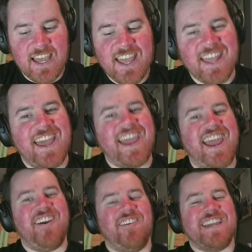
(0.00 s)

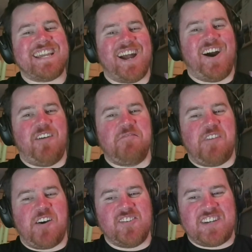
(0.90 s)
There we go,
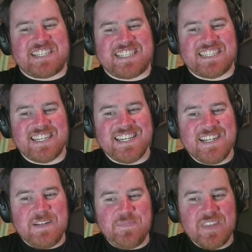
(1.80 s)
folks.
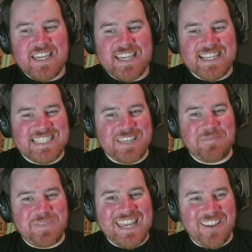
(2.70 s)
You
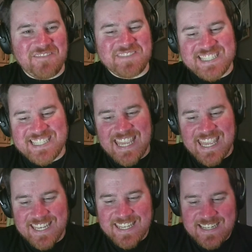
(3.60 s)
simply love to see
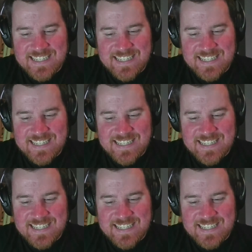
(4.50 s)
it.